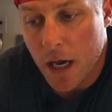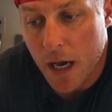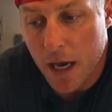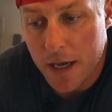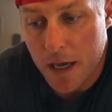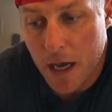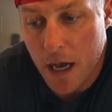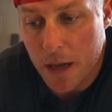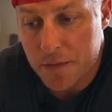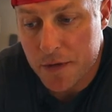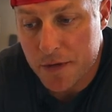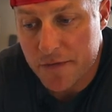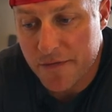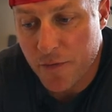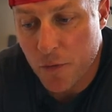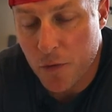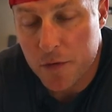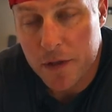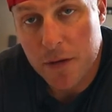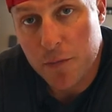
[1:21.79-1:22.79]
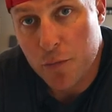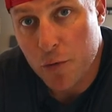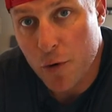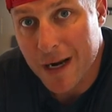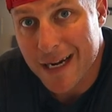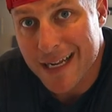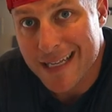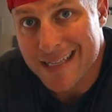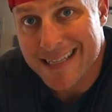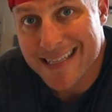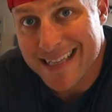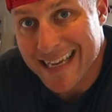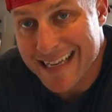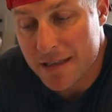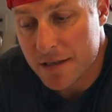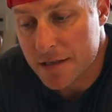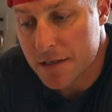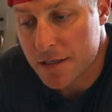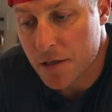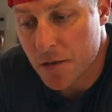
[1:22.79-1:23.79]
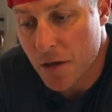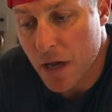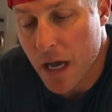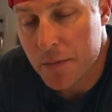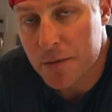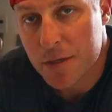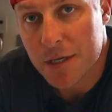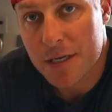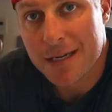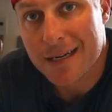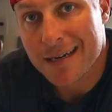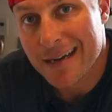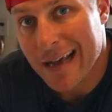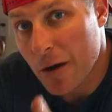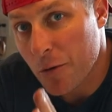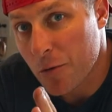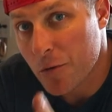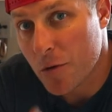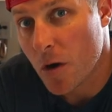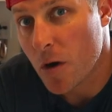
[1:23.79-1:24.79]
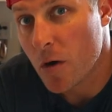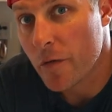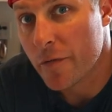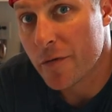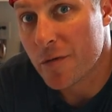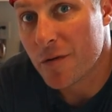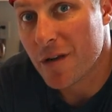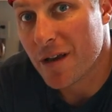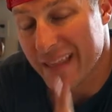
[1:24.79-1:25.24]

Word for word: I opted for the braided stainless steel option and I'll go over